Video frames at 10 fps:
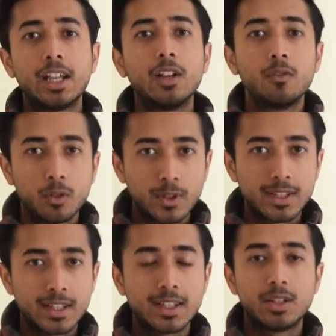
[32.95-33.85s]

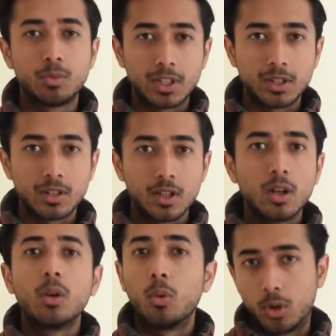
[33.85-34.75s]
influences the reader
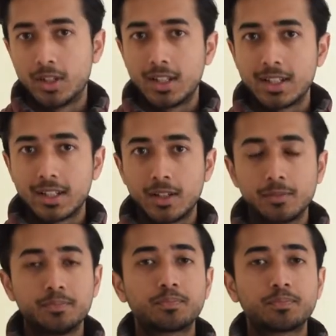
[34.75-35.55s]
or the listener.